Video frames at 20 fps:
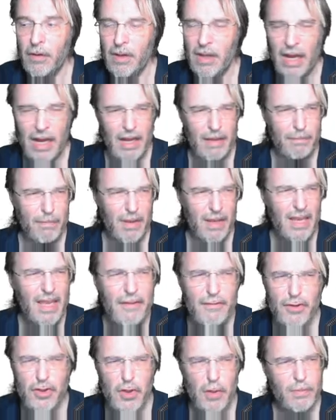I
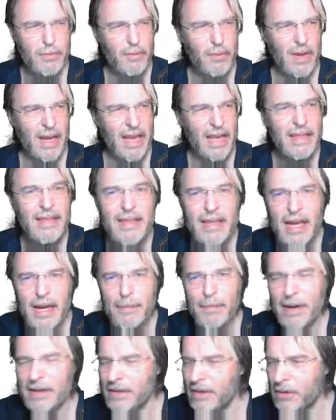believe it's up to 8
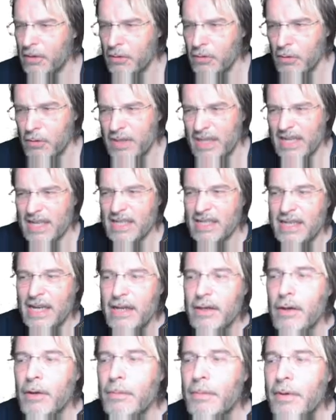gigabytes. I don't know the
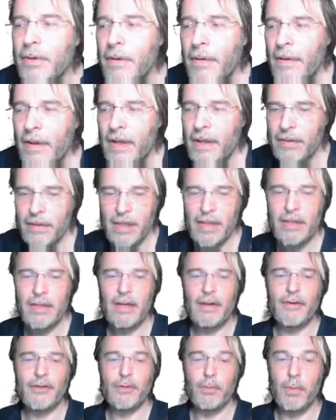exact number, then
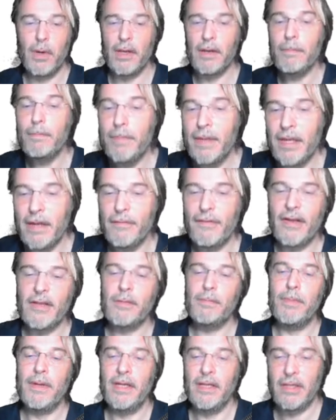there is one
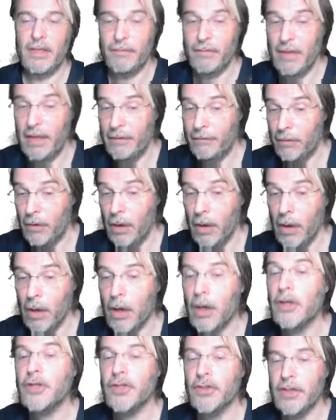PFS page. If you have
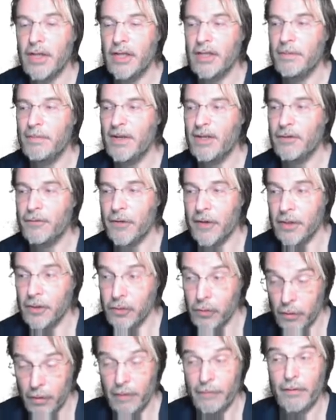larger database
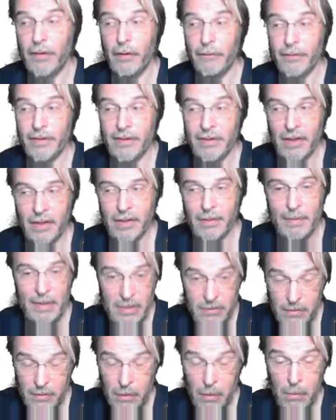files or if you have a
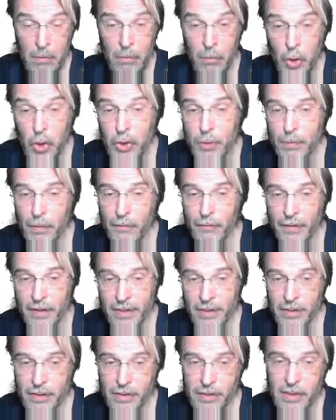database with multiple
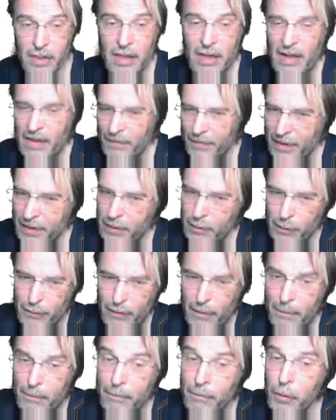files, then you
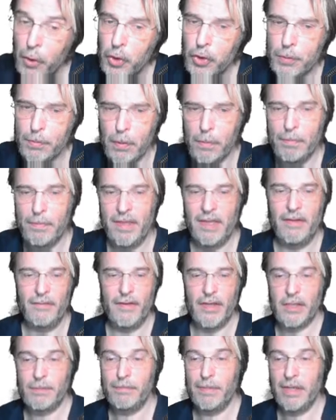have multiple
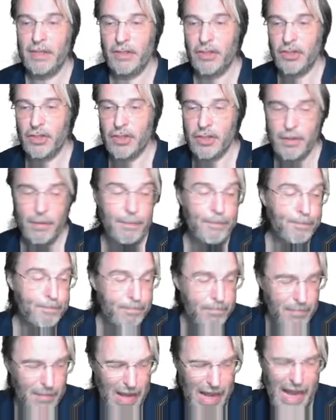PFS pages.
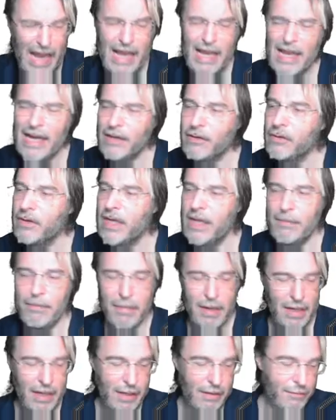I like to keep
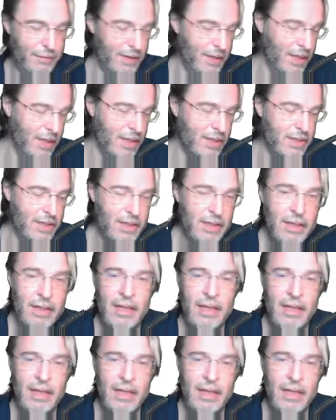my life easy.